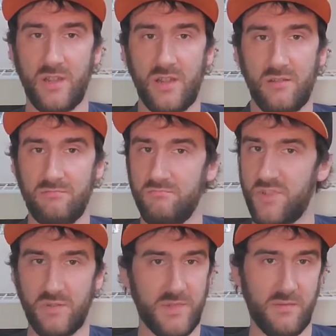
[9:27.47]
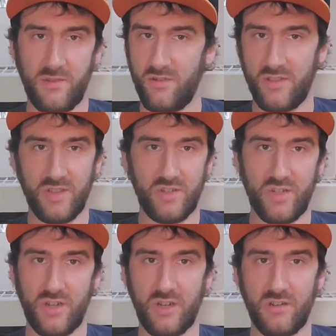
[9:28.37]
sometime later on this
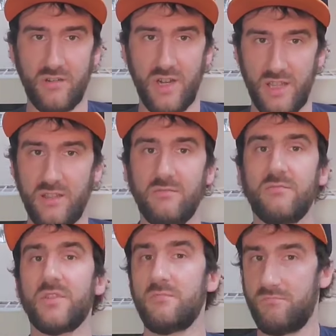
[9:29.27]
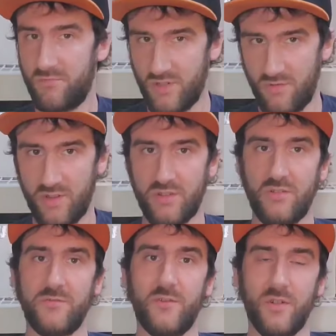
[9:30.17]
year, and then so on and
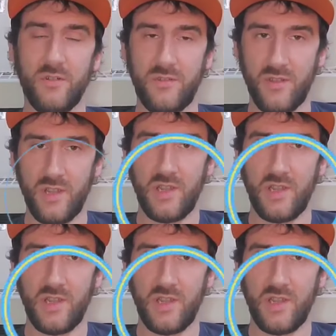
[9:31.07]
so forth.